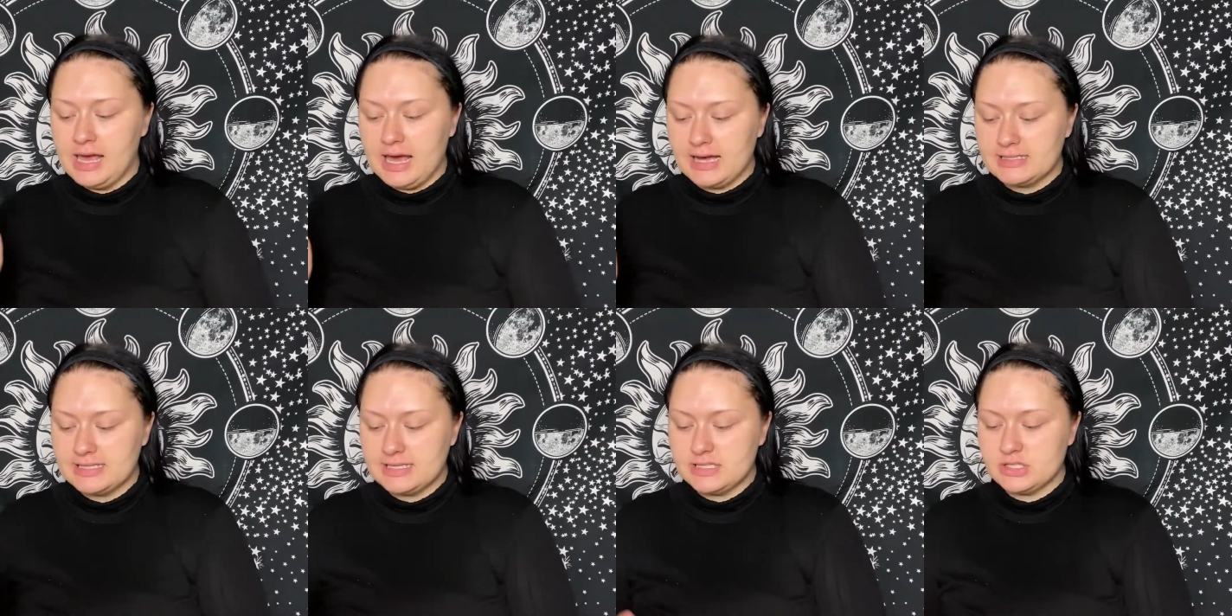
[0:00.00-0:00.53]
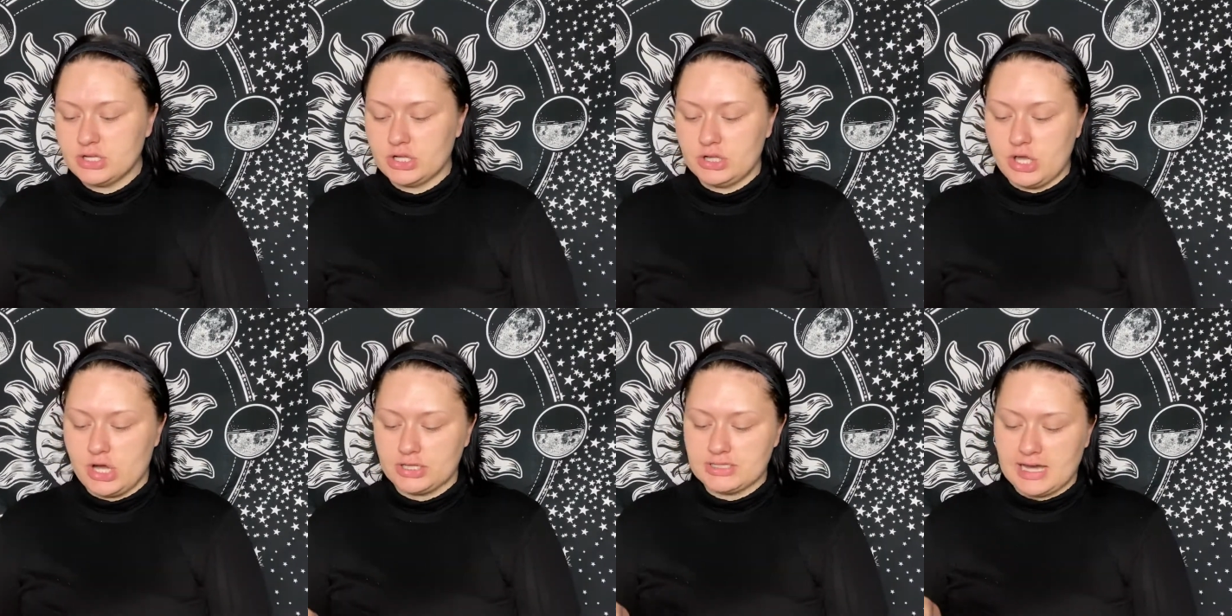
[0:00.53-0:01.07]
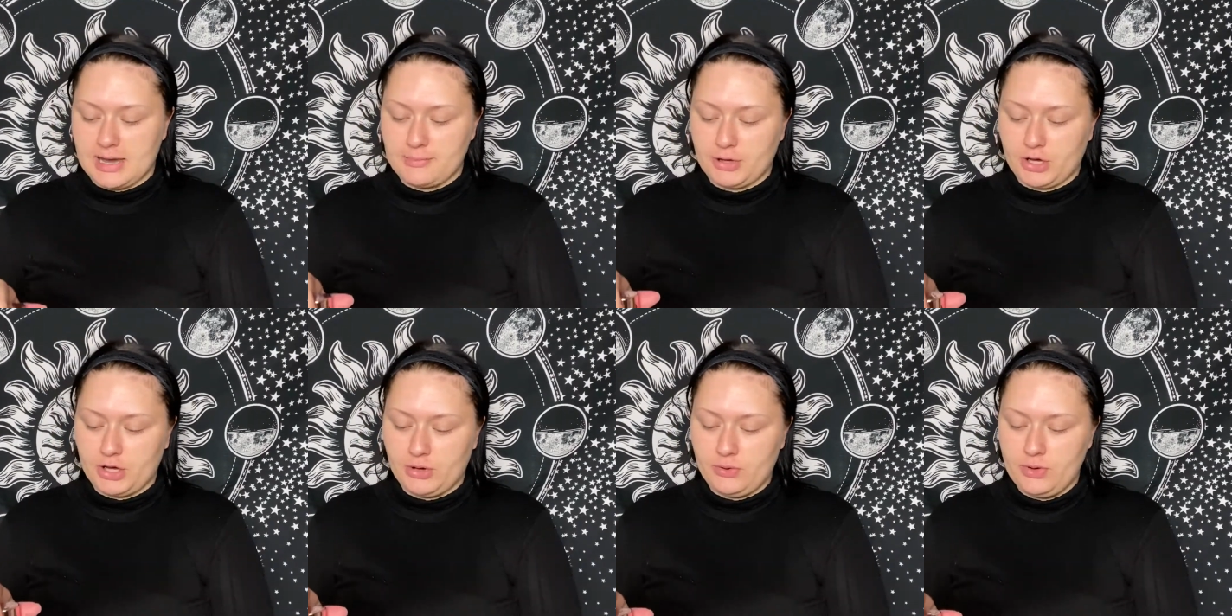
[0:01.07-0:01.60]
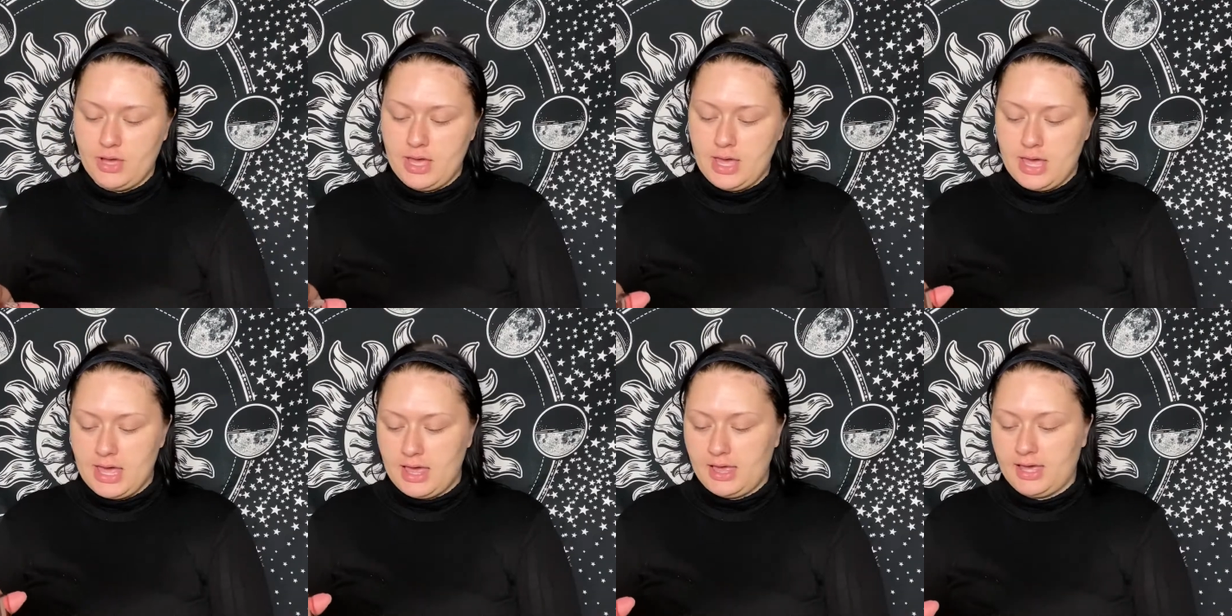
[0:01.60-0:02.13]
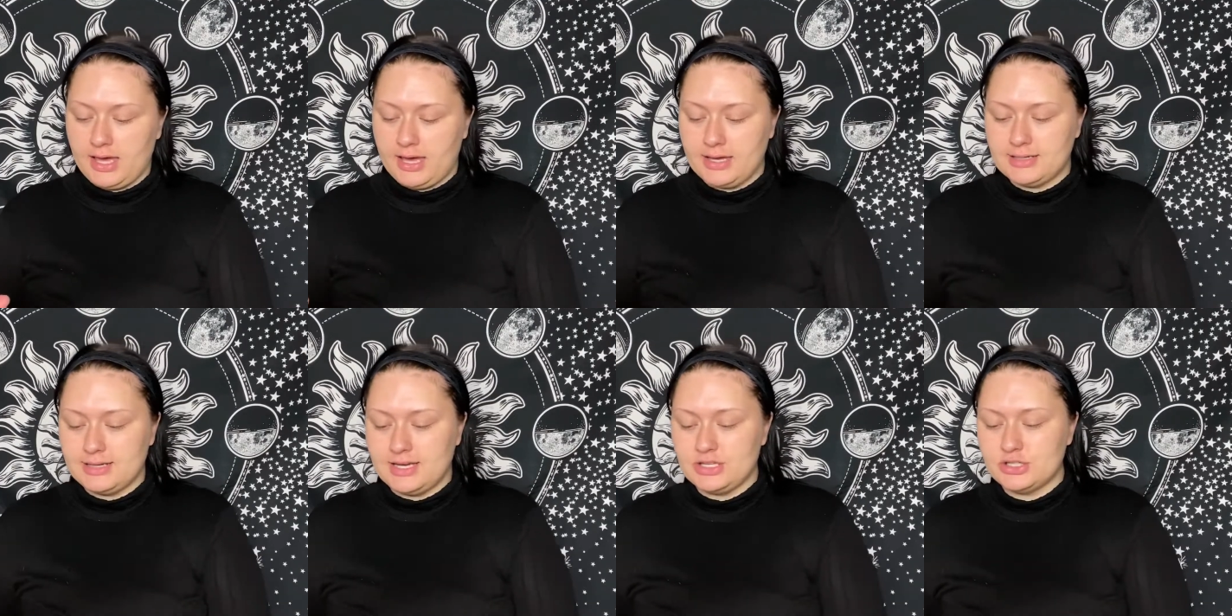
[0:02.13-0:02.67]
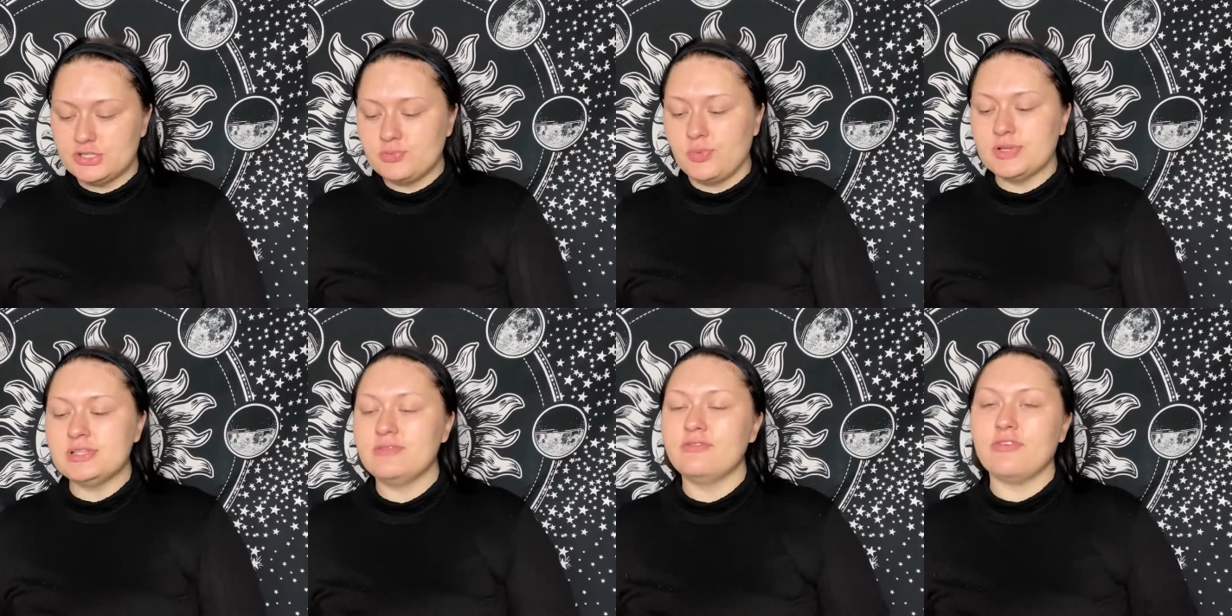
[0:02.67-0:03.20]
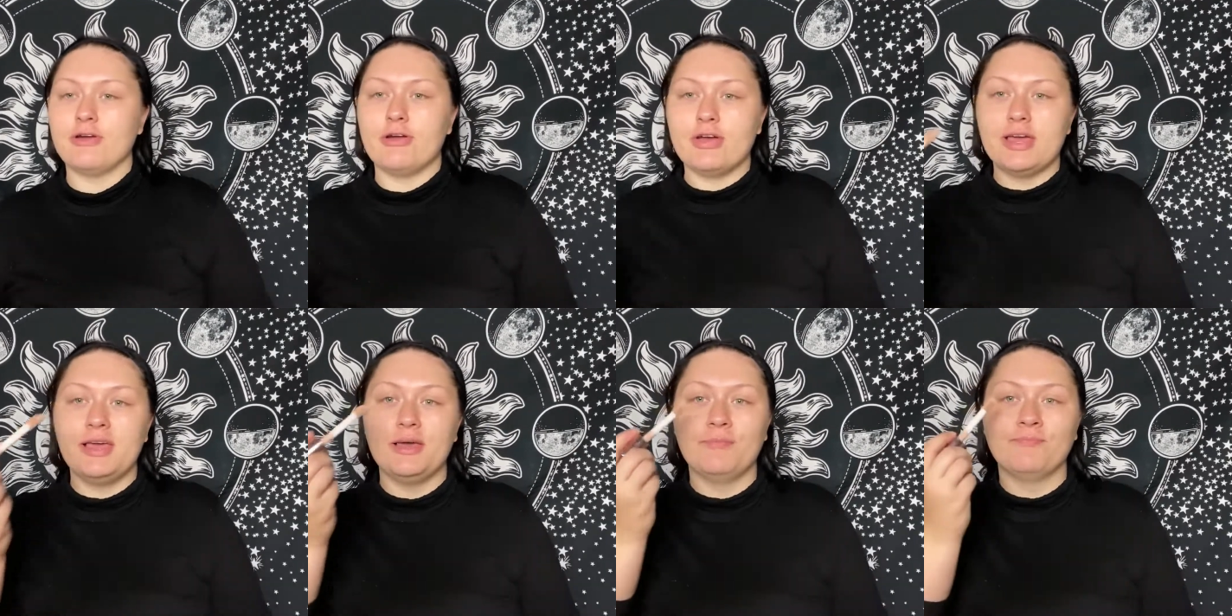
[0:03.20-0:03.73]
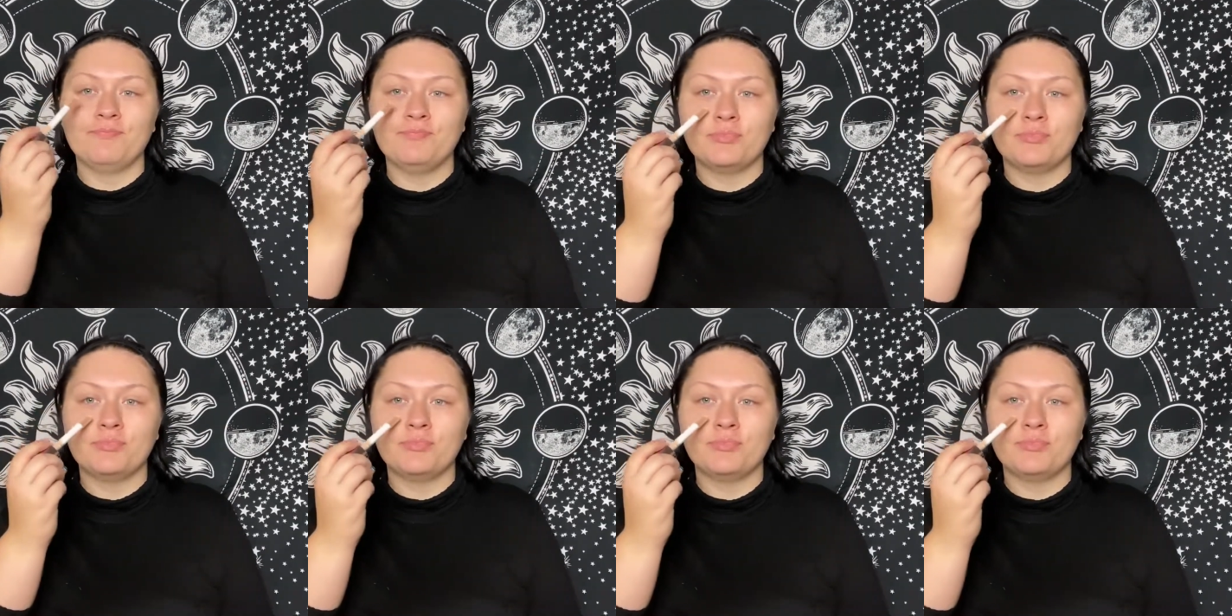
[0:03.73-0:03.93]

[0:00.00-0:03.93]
I did this look a long time ago and it just wasn't very